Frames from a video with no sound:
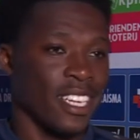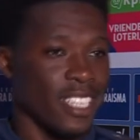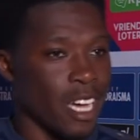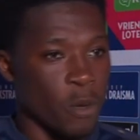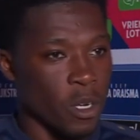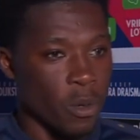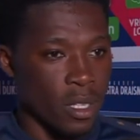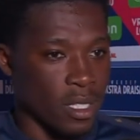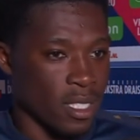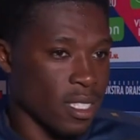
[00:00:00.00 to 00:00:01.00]
Yeah, we know
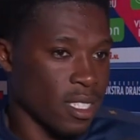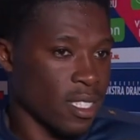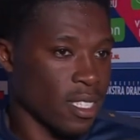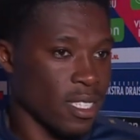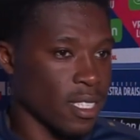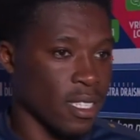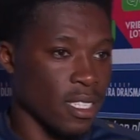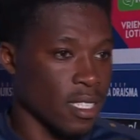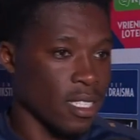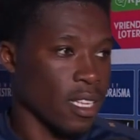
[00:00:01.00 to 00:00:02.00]
it.
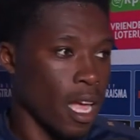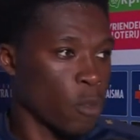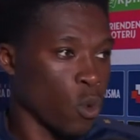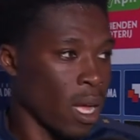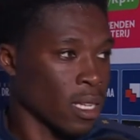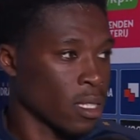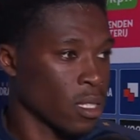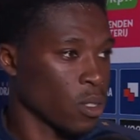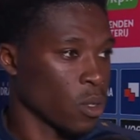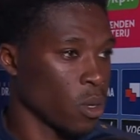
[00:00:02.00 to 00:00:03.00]
It's up to
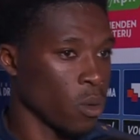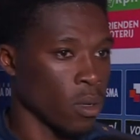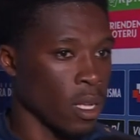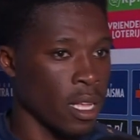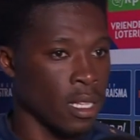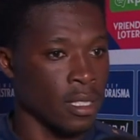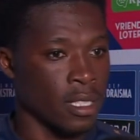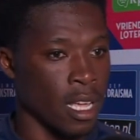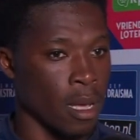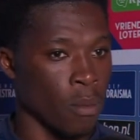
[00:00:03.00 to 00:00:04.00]
us, you know, and
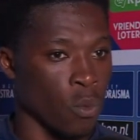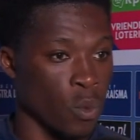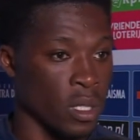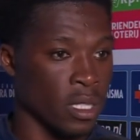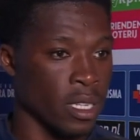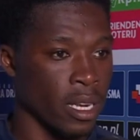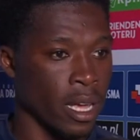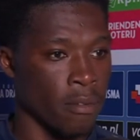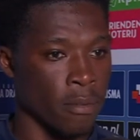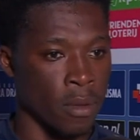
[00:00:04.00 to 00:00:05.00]
we're still
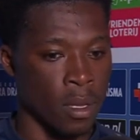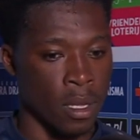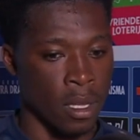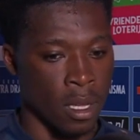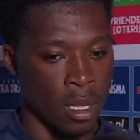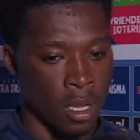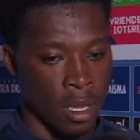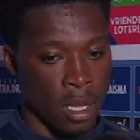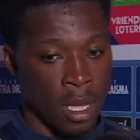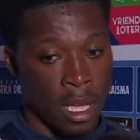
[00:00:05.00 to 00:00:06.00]
alive.
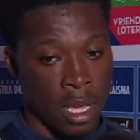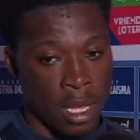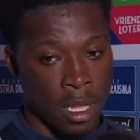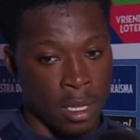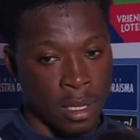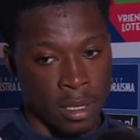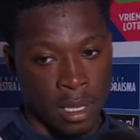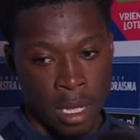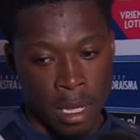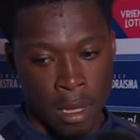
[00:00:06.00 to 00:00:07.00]
And
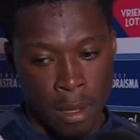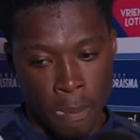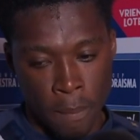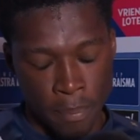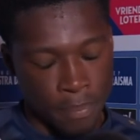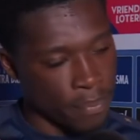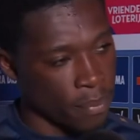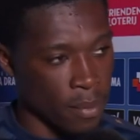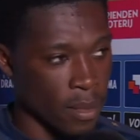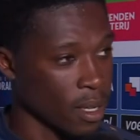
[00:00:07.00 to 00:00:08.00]

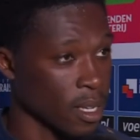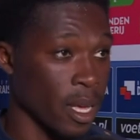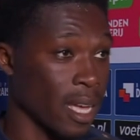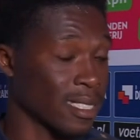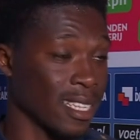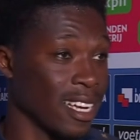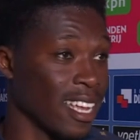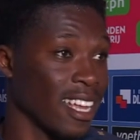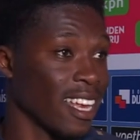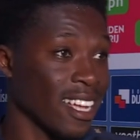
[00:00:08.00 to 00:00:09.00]
yeah,
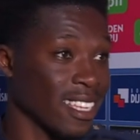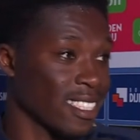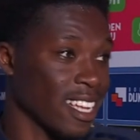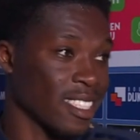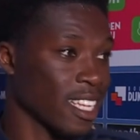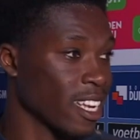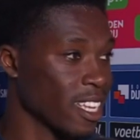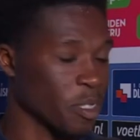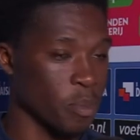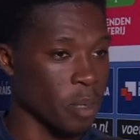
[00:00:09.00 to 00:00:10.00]
Sunday, like I said, Sunday
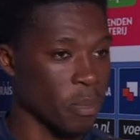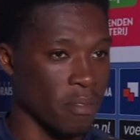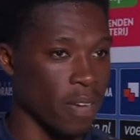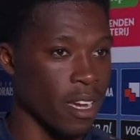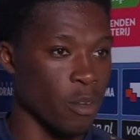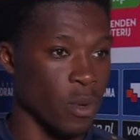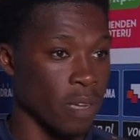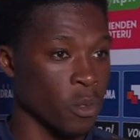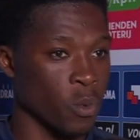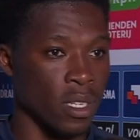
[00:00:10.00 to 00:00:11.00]
is a big, big final. We
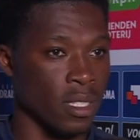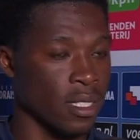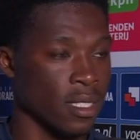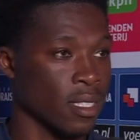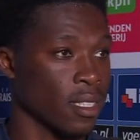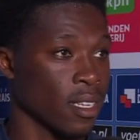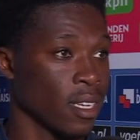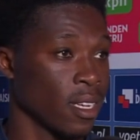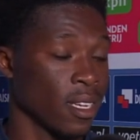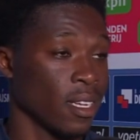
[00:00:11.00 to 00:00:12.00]
have to win. This
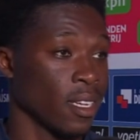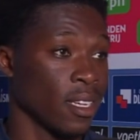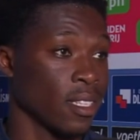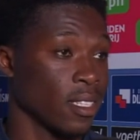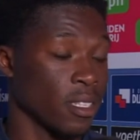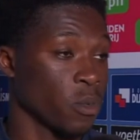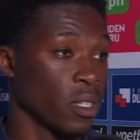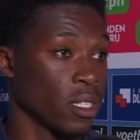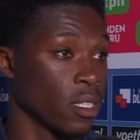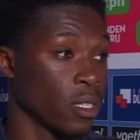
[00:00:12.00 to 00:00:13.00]
is
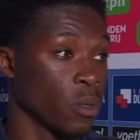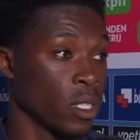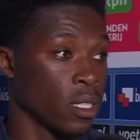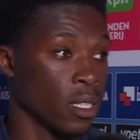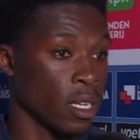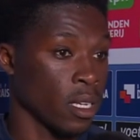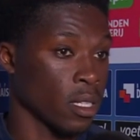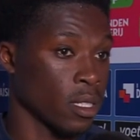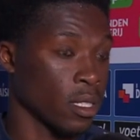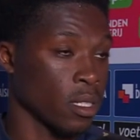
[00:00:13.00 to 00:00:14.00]
only the thing.
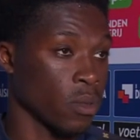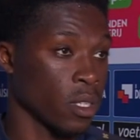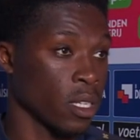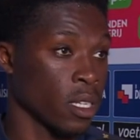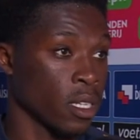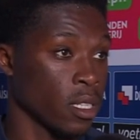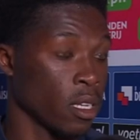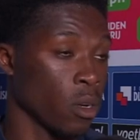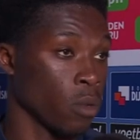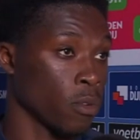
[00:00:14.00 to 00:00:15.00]
This is only the
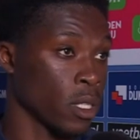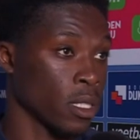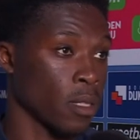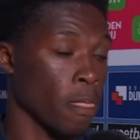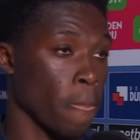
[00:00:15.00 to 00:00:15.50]
goal for us.